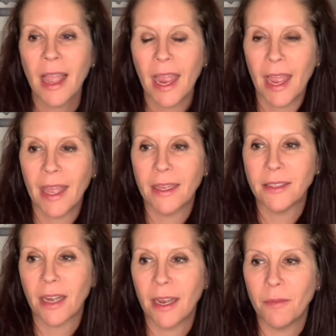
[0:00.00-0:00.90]
and
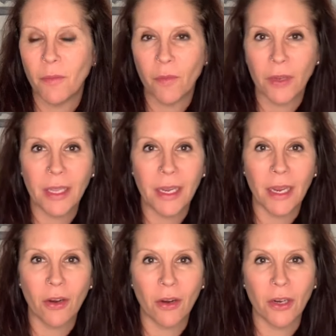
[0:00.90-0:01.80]
I really
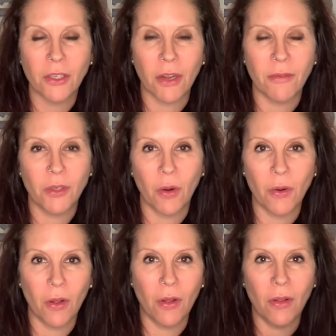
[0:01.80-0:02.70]
encourage a
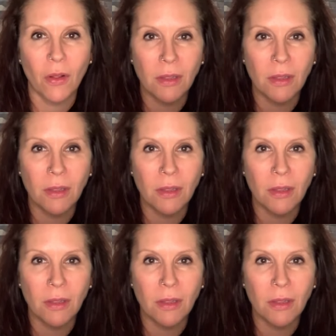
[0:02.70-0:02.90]
total